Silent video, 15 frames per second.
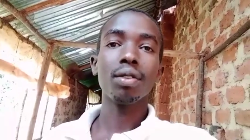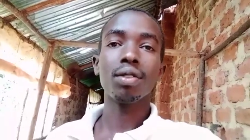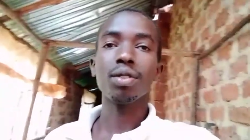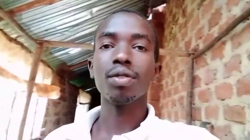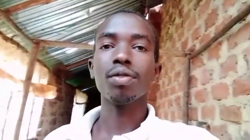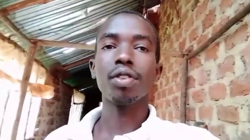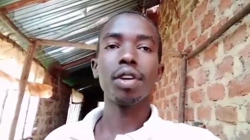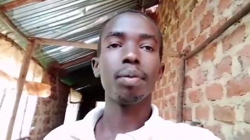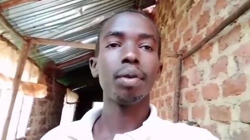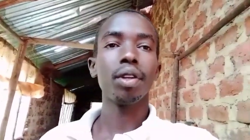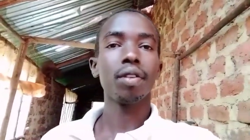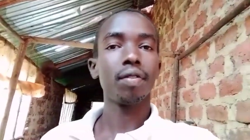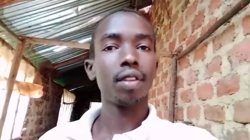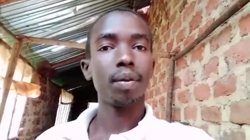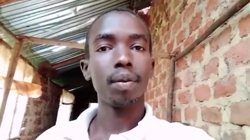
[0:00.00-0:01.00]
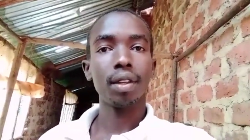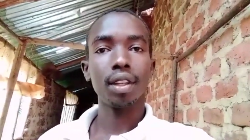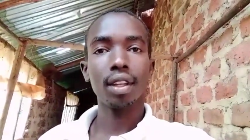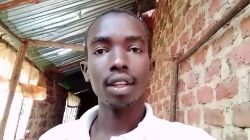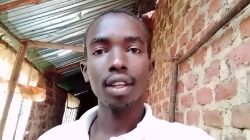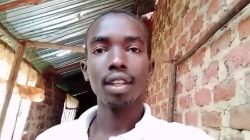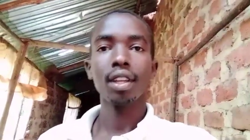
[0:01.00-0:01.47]
You see very many of them
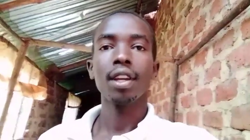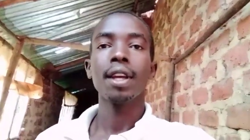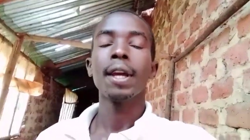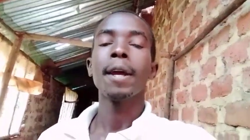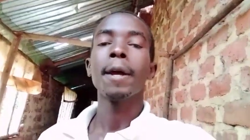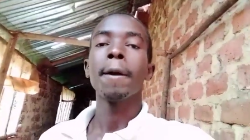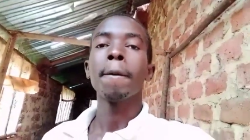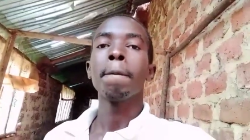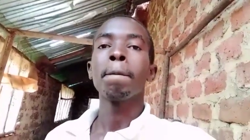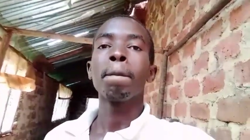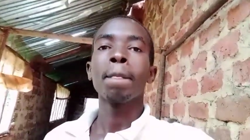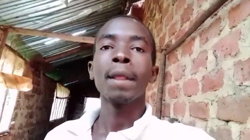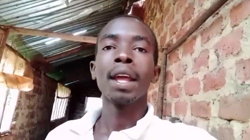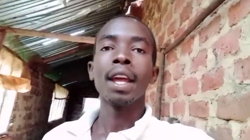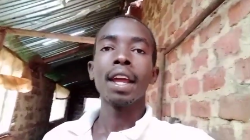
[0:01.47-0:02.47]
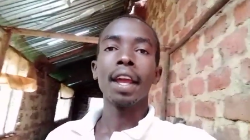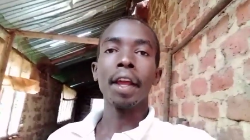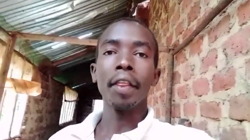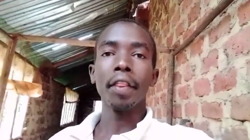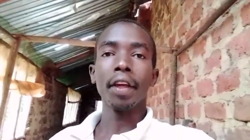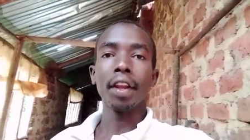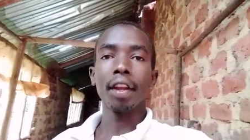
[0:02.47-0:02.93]
in the net.
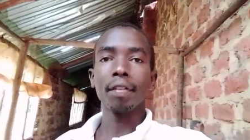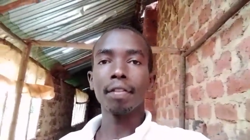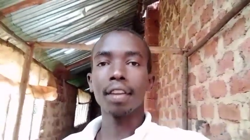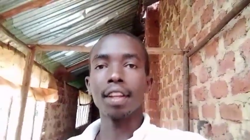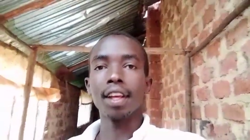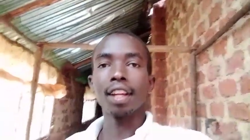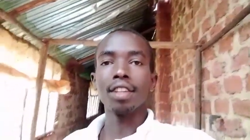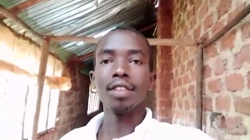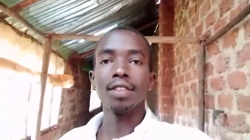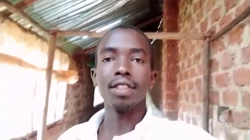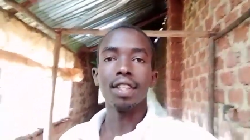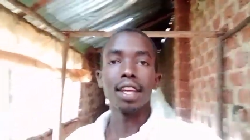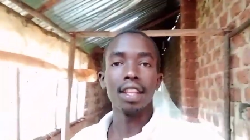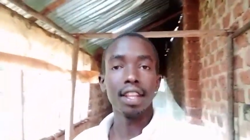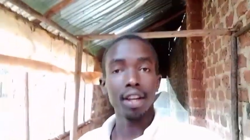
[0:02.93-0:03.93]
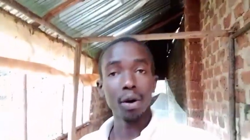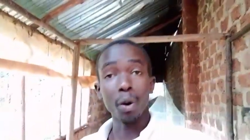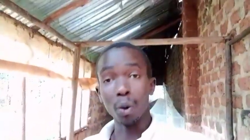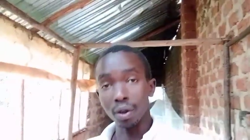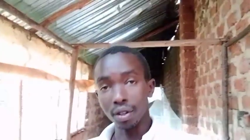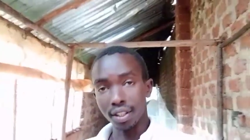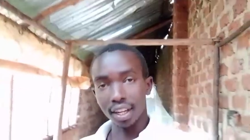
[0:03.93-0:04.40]
And then after that, you see that they
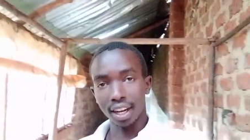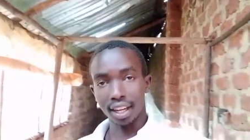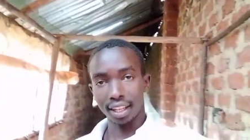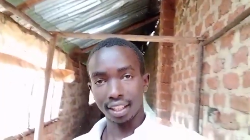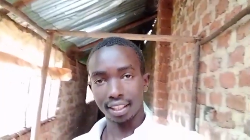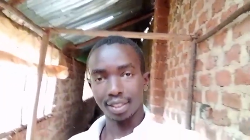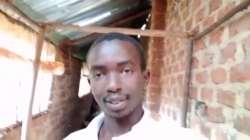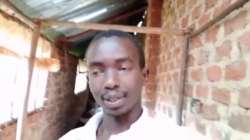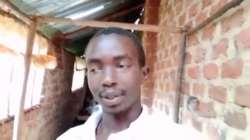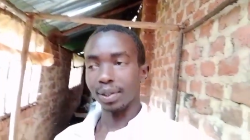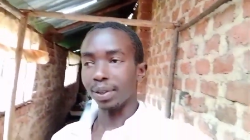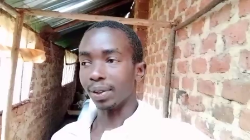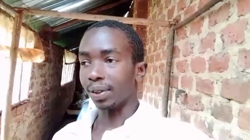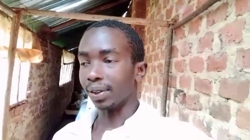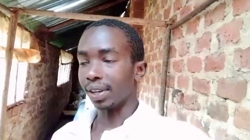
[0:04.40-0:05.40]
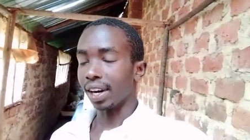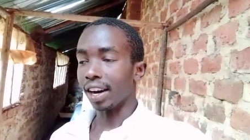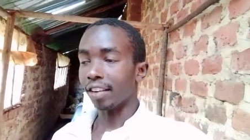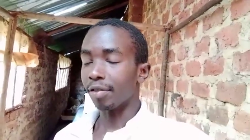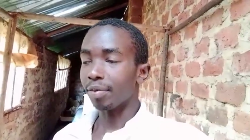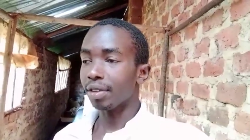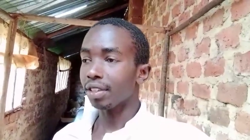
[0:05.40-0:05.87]
all die. So
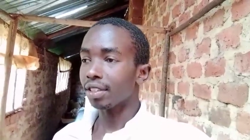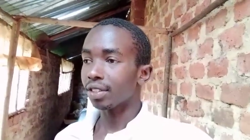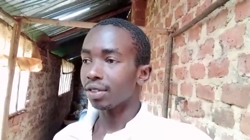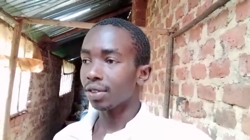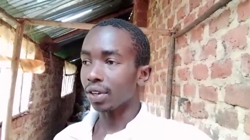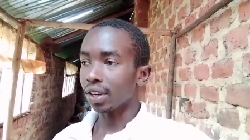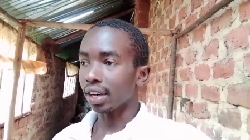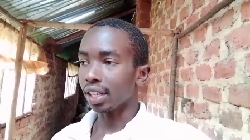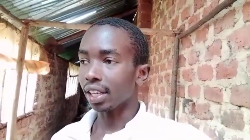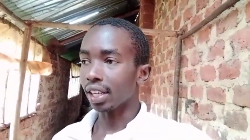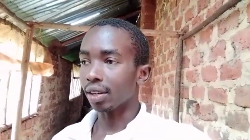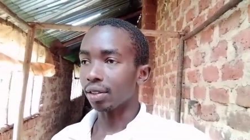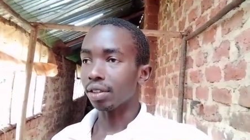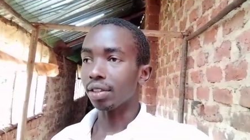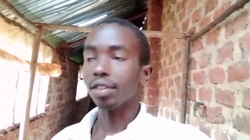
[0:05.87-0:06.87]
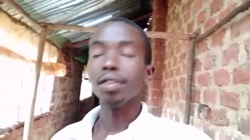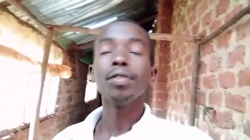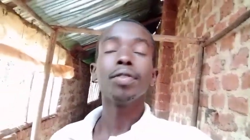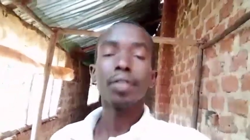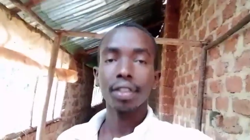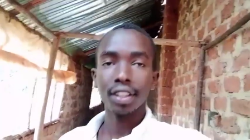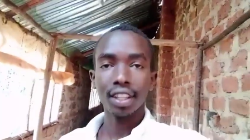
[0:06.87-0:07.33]
I've been trying out
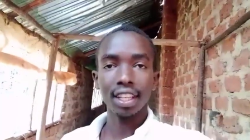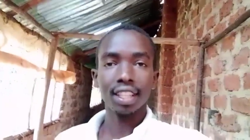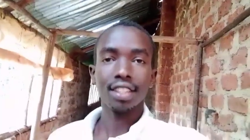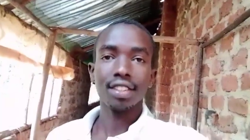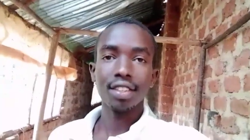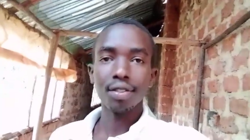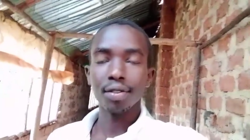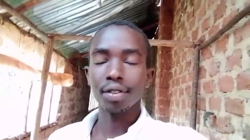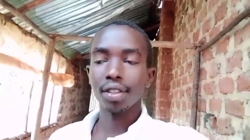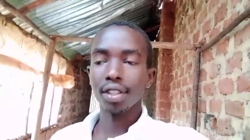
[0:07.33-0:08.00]
different things.